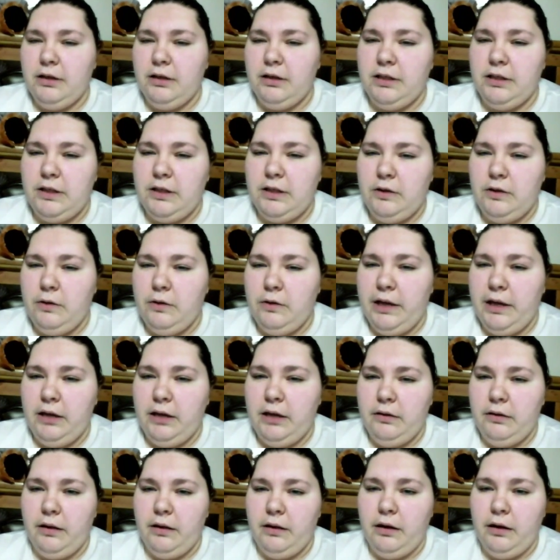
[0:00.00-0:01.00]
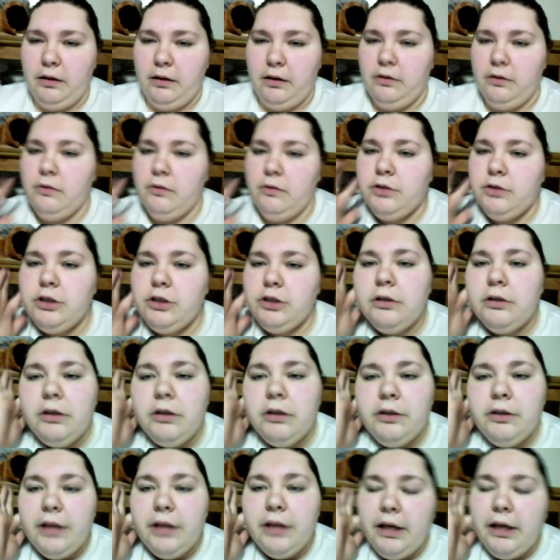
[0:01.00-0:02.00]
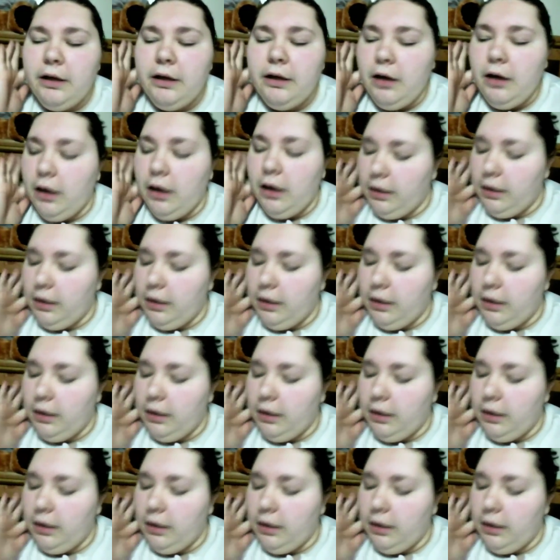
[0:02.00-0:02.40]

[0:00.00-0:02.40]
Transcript: continuing the no sugar thing.